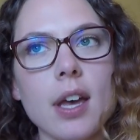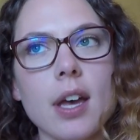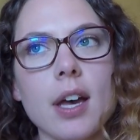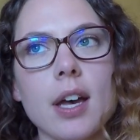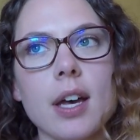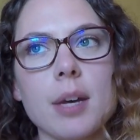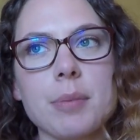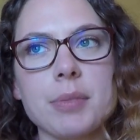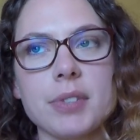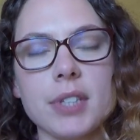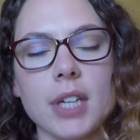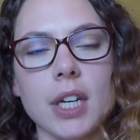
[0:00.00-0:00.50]

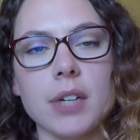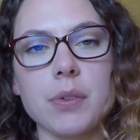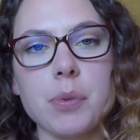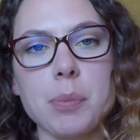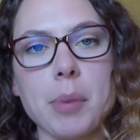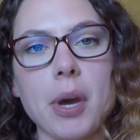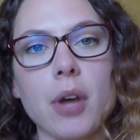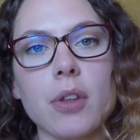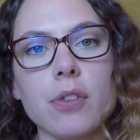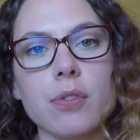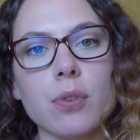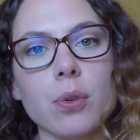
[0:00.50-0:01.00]
It's kind of a
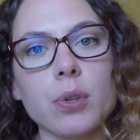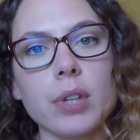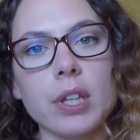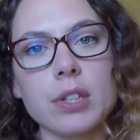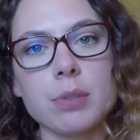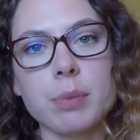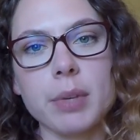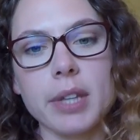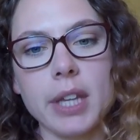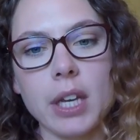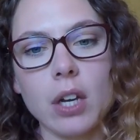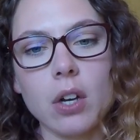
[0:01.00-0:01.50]
mouthful.
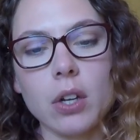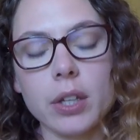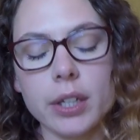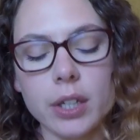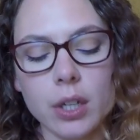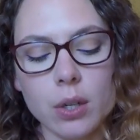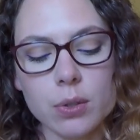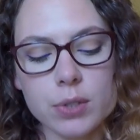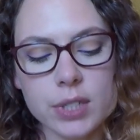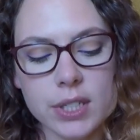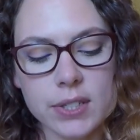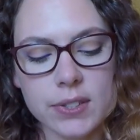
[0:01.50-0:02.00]
That's why they call
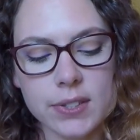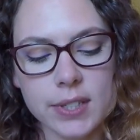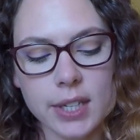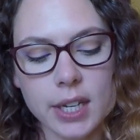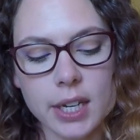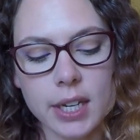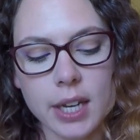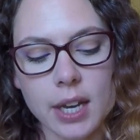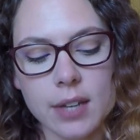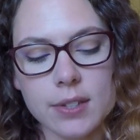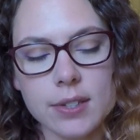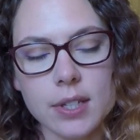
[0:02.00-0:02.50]
it
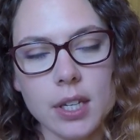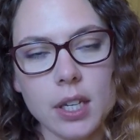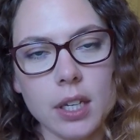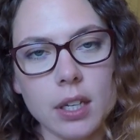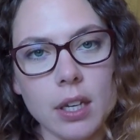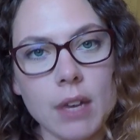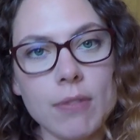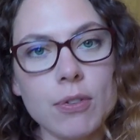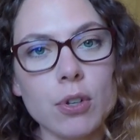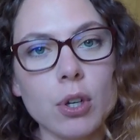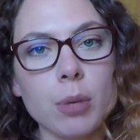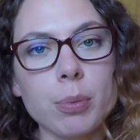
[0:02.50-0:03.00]
OTCAS.
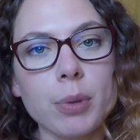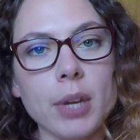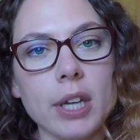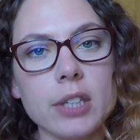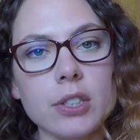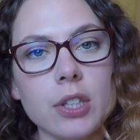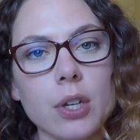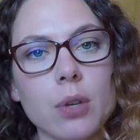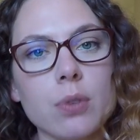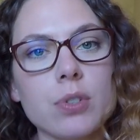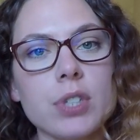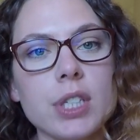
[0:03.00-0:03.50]
If you're
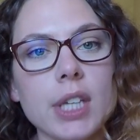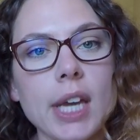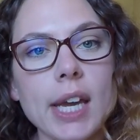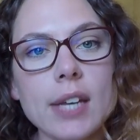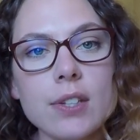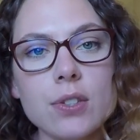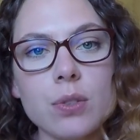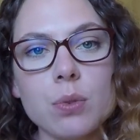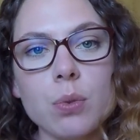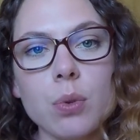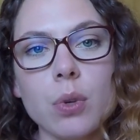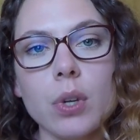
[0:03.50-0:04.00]
applying to
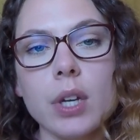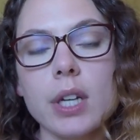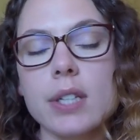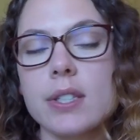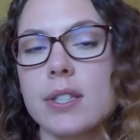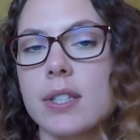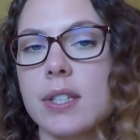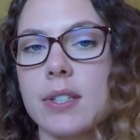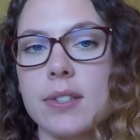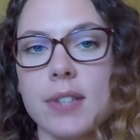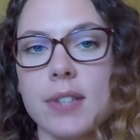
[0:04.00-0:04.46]
OTA school, it's the